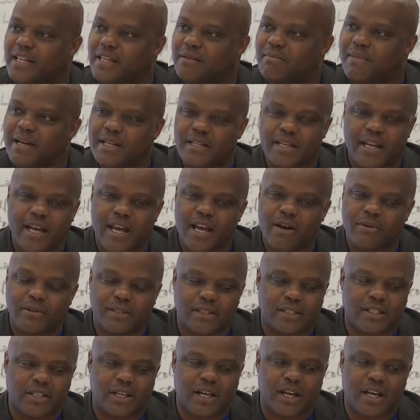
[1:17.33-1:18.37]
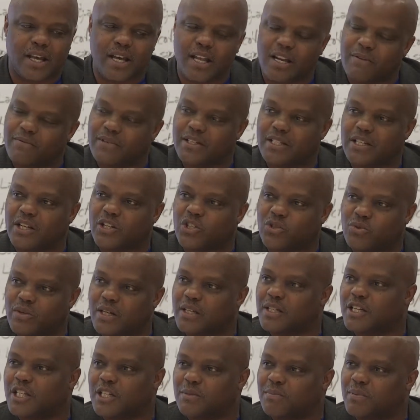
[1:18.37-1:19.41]
My dad was a hell of a
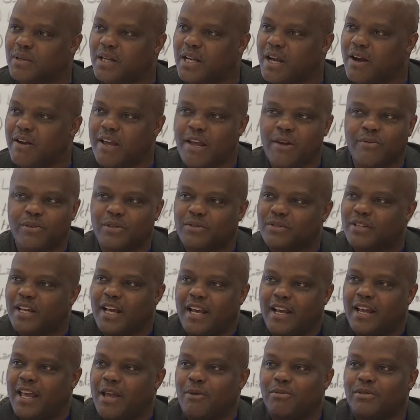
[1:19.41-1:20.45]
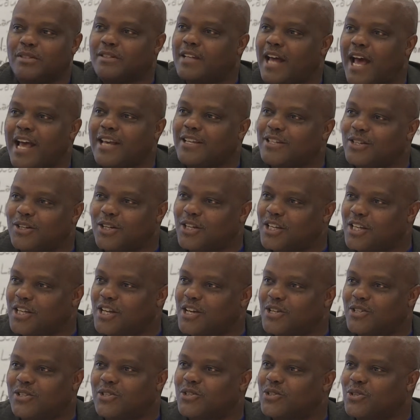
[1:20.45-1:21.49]
strict disciplinarian. He was nice to the
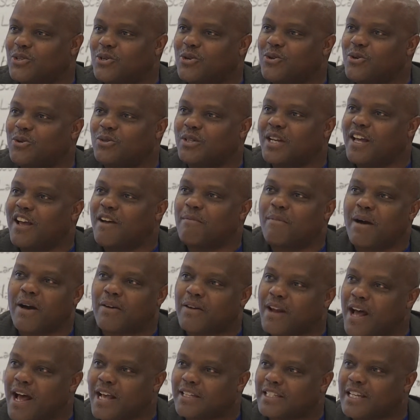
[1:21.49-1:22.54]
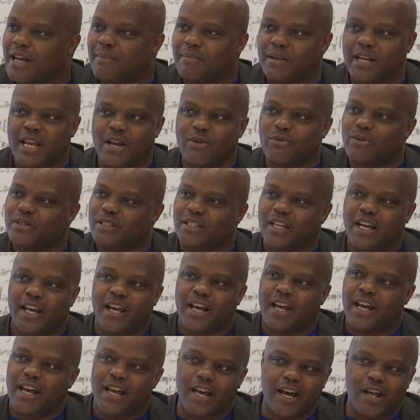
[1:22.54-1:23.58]
kids in school and everybody on the outside, but he was
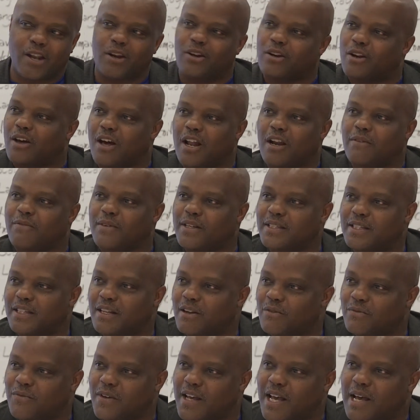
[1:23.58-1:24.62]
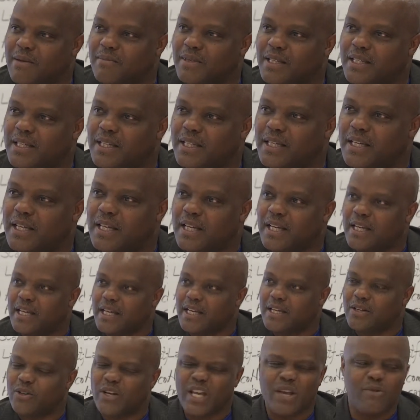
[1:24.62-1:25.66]
hell on all of us in the family.
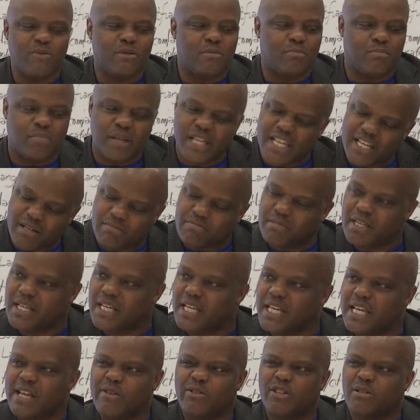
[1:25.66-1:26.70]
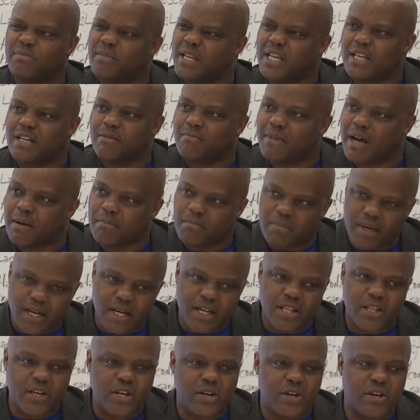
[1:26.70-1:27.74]
He would beat me. He was mean to my
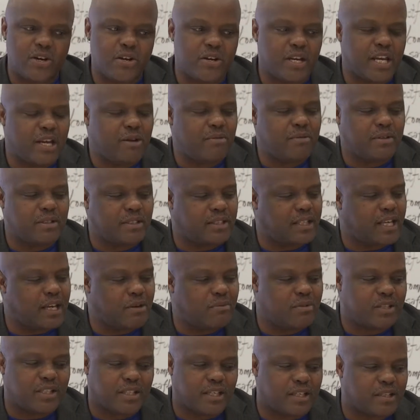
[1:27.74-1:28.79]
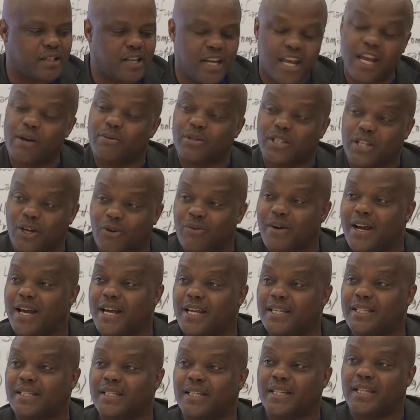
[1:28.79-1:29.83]
mother. It was
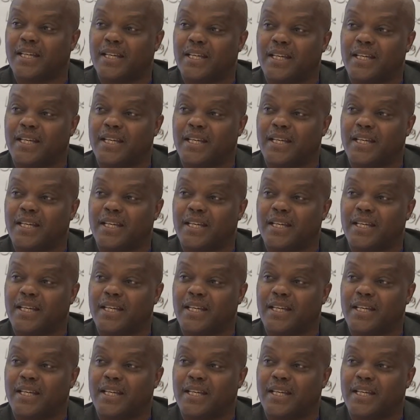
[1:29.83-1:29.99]
crazy.